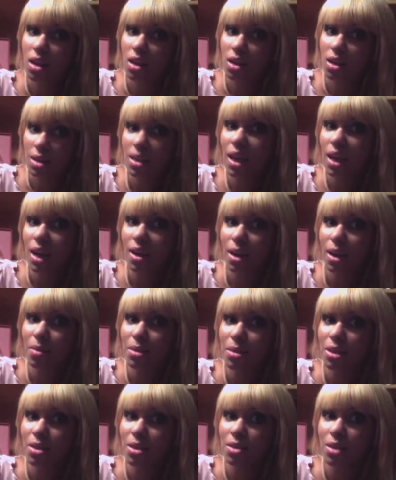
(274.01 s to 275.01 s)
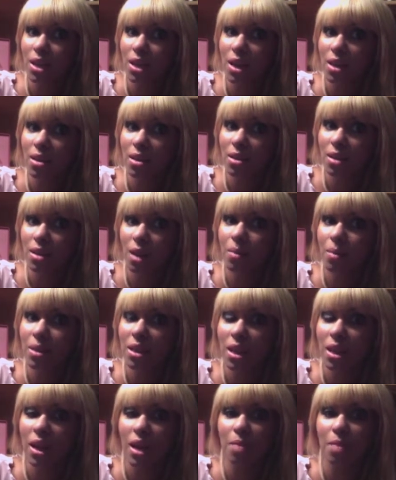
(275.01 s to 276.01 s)
Yeah, how about y'all do that? How about
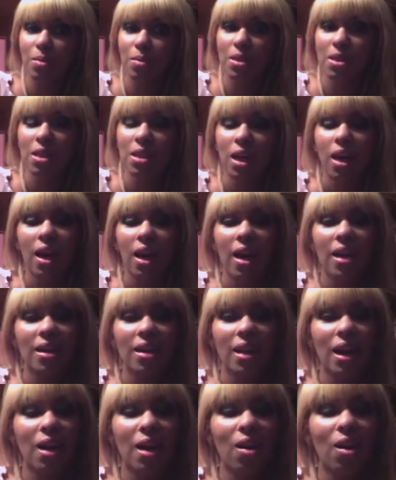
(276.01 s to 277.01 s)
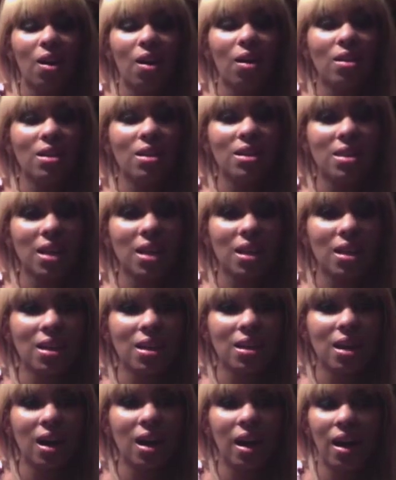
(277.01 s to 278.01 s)
that happens? And now, all of a
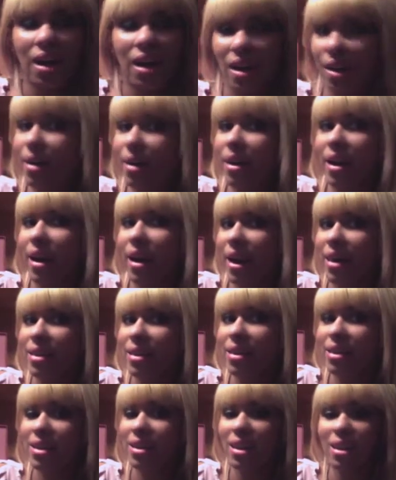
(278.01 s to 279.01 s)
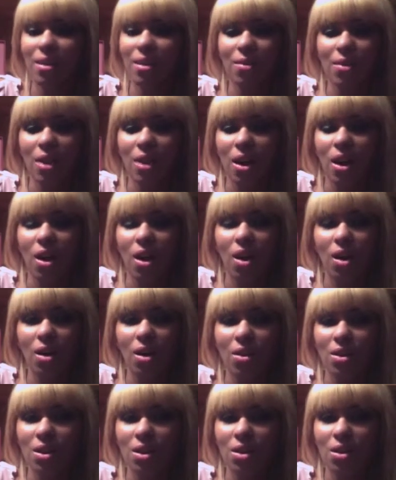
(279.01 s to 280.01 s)
sudden, oddly enough,
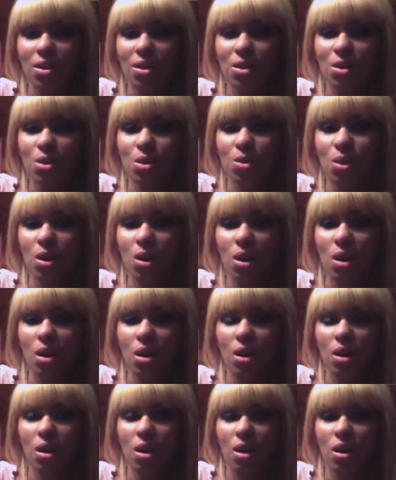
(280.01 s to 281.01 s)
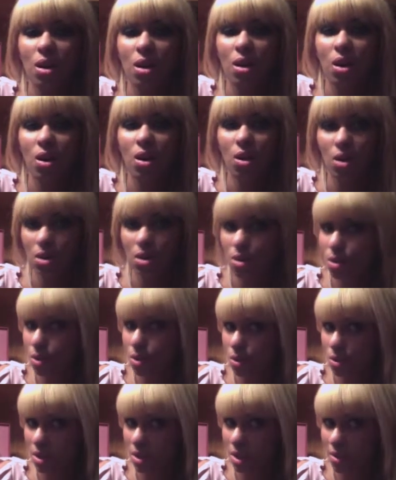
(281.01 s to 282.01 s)
all the girls who are on
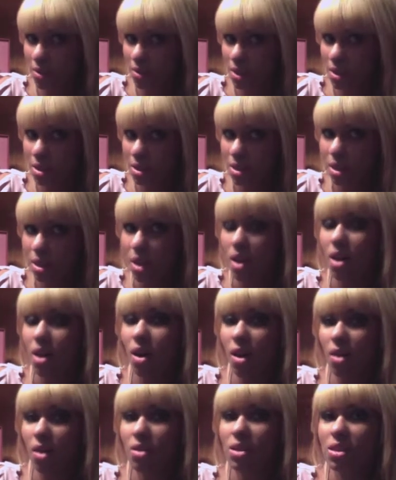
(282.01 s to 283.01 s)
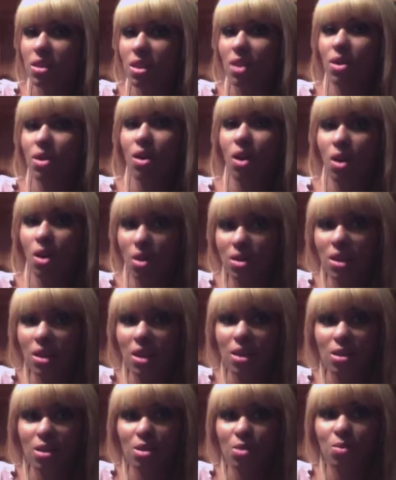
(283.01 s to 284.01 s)
Total Divas, all of a sudden are all
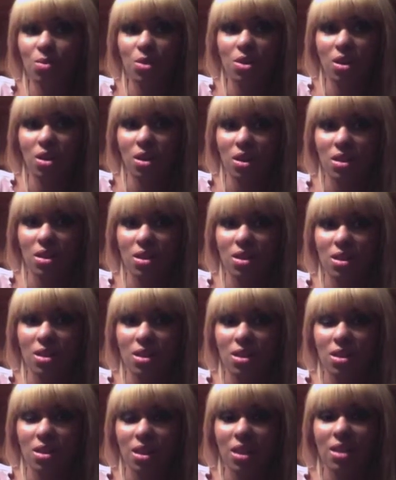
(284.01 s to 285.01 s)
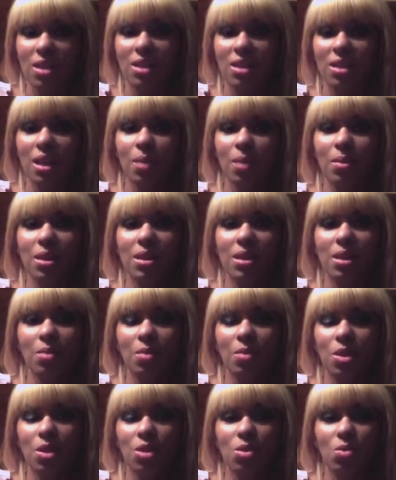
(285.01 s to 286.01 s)
dating superstars. Except
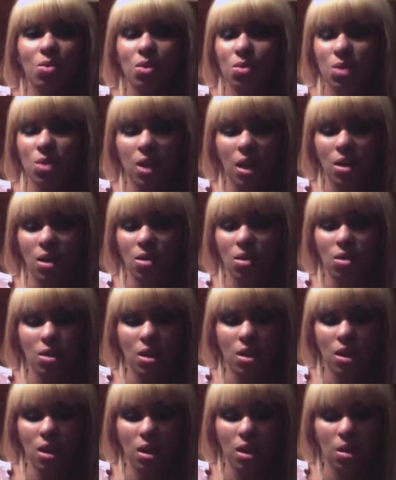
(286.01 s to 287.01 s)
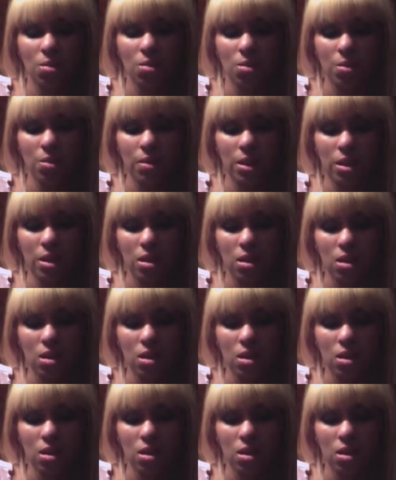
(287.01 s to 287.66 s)
the new ones, which I don't know their names, but